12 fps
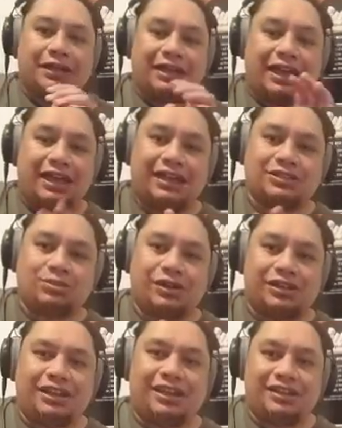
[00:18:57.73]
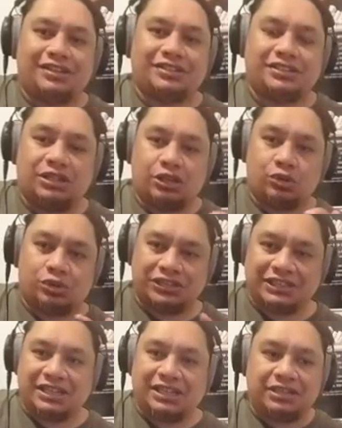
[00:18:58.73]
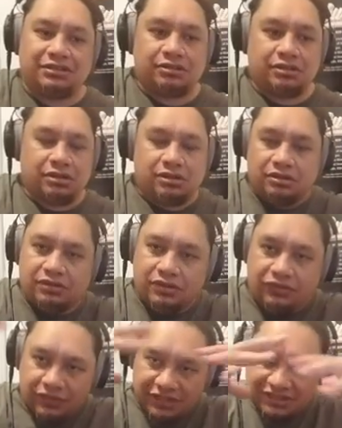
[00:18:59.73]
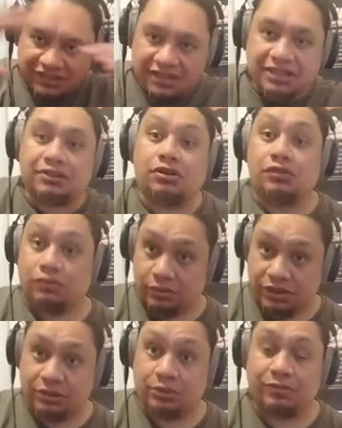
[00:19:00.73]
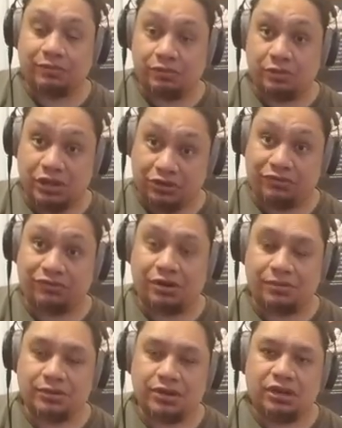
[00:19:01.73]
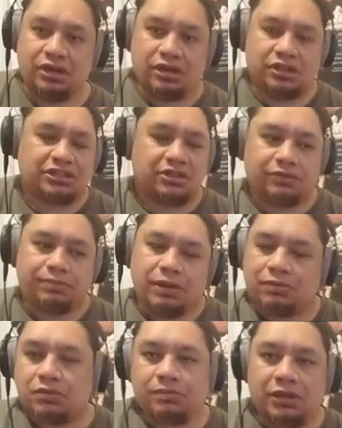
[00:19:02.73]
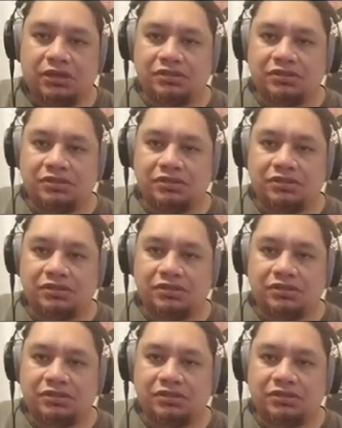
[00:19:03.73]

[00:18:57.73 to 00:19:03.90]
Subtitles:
as well as you're setting the scene of where you're from. So if people have been on